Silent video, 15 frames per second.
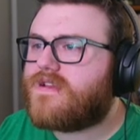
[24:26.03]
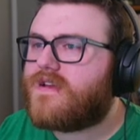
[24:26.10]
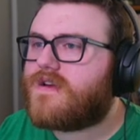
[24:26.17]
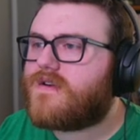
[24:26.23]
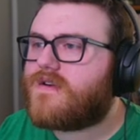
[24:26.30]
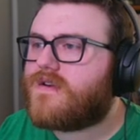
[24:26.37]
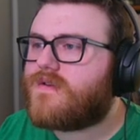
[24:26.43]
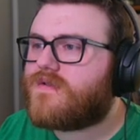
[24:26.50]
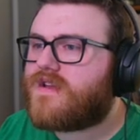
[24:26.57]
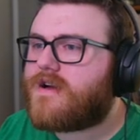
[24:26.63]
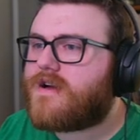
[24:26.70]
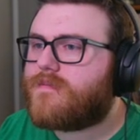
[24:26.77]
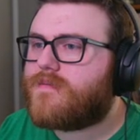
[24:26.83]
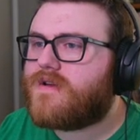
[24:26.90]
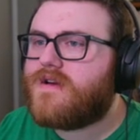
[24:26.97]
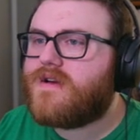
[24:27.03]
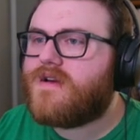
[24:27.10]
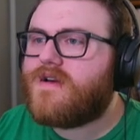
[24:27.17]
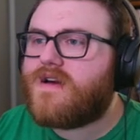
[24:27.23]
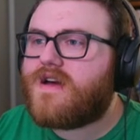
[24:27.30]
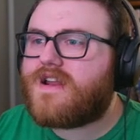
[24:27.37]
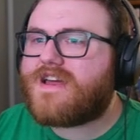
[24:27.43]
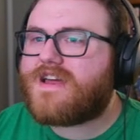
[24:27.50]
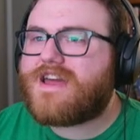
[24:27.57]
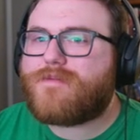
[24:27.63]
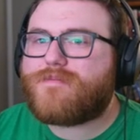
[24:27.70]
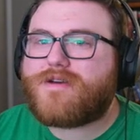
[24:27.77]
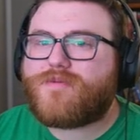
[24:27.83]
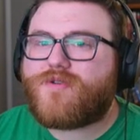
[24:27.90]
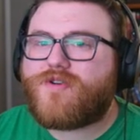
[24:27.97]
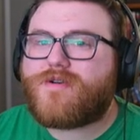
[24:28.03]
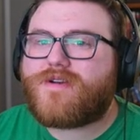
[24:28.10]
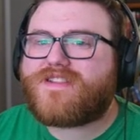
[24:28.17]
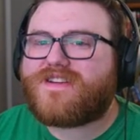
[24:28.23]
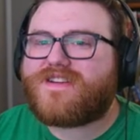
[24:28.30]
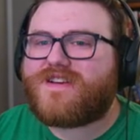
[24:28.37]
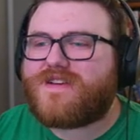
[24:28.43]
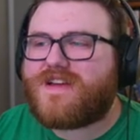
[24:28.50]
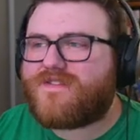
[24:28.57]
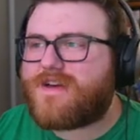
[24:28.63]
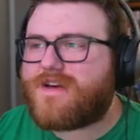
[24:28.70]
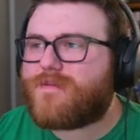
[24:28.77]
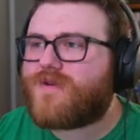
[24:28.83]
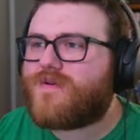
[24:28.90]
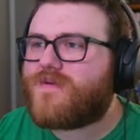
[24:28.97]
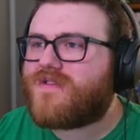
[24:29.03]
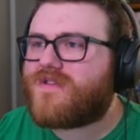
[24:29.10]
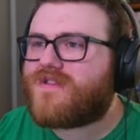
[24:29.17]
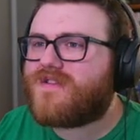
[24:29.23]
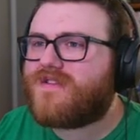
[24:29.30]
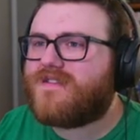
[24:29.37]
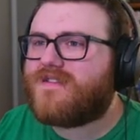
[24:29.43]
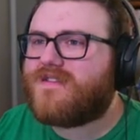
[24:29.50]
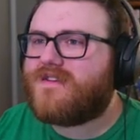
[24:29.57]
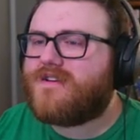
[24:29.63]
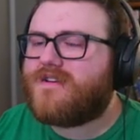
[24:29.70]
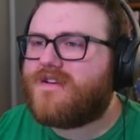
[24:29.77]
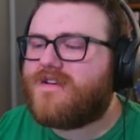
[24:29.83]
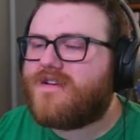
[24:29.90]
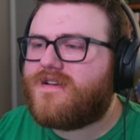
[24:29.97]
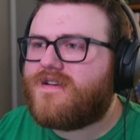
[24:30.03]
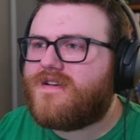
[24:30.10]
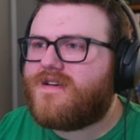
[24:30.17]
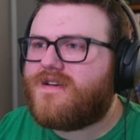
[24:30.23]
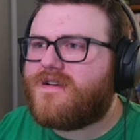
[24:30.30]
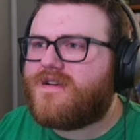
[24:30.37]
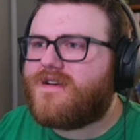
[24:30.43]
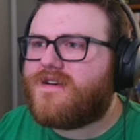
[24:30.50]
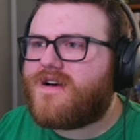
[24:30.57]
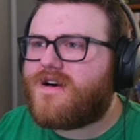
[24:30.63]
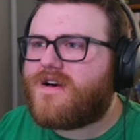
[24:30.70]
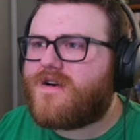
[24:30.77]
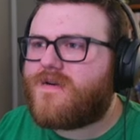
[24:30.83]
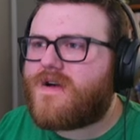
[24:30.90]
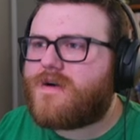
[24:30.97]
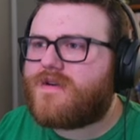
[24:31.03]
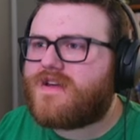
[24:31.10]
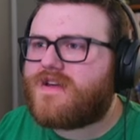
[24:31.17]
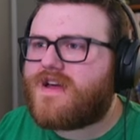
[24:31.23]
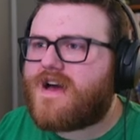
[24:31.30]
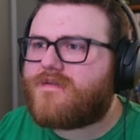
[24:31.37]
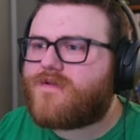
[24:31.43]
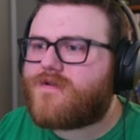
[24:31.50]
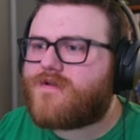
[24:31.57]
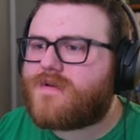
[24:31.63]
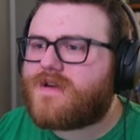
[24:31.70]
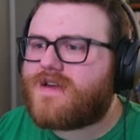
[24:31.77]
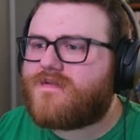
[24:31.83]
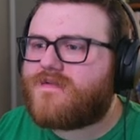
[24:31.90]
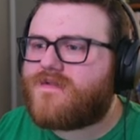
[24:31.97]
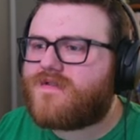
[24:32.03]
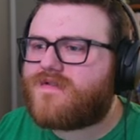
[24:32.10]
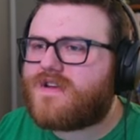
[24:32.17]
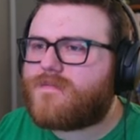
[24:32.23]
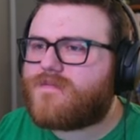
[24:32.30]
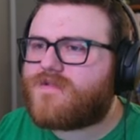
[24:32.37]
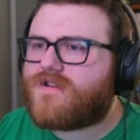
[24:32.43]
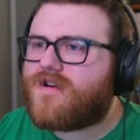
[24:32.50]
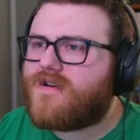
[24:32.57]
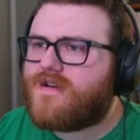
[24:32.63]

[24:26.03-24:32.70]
all used up. And I can't make more because I don't have chemicals. Alright, what do you got for me, friendly dumpster?